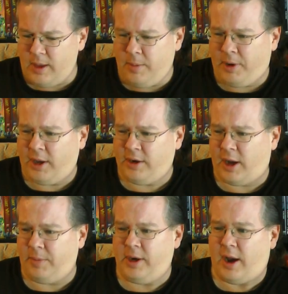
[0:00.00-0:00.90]
but
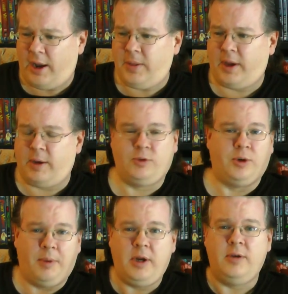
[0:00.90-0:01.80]
I mean, I, like I'm
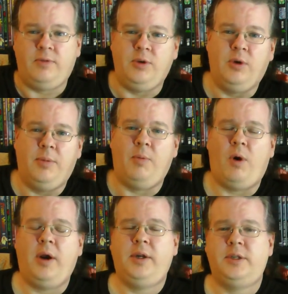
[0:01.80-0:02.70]
sure many of you, have been
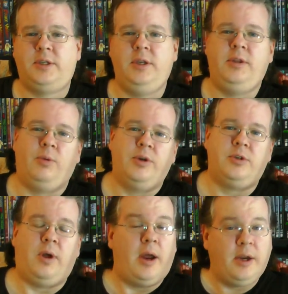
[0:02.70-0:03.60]
wanting to see the
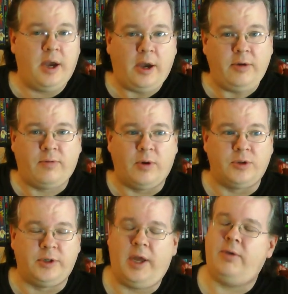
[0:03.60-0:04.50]
original uncut
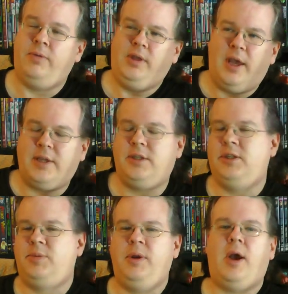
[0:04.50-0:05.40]
version. Now, yes,
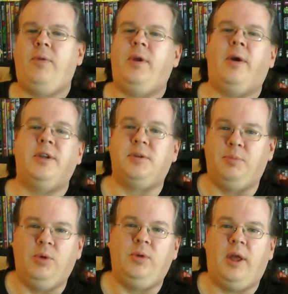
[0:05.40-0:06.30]
it's been out there as a
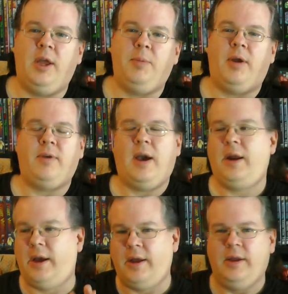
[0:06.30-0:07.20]
bootleg, but I've
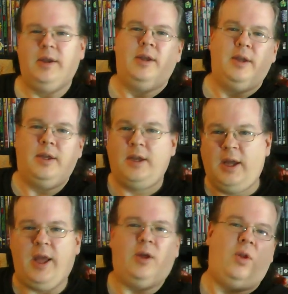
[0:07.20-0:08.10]
kind of
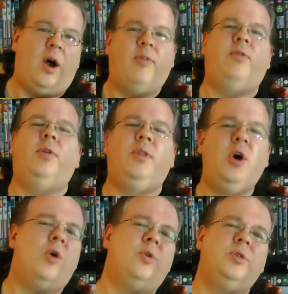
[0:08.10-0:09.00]
held off on
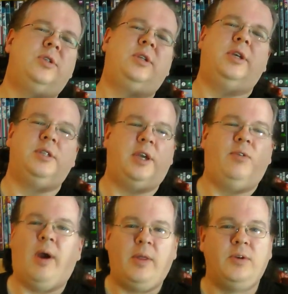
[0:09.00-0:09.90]
those because
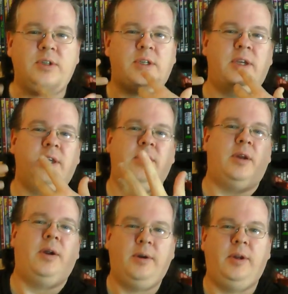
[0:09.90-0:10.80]
I'd rather see it
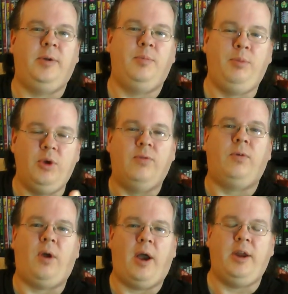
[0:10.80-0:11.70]
in
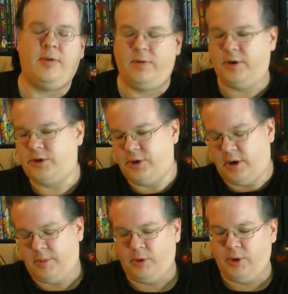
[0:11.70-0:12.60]
beautiful high definition
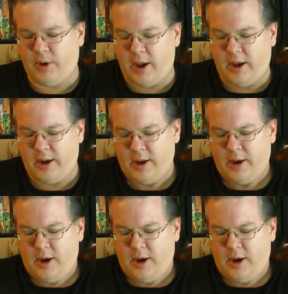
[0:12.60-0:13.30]
on a Blu ray.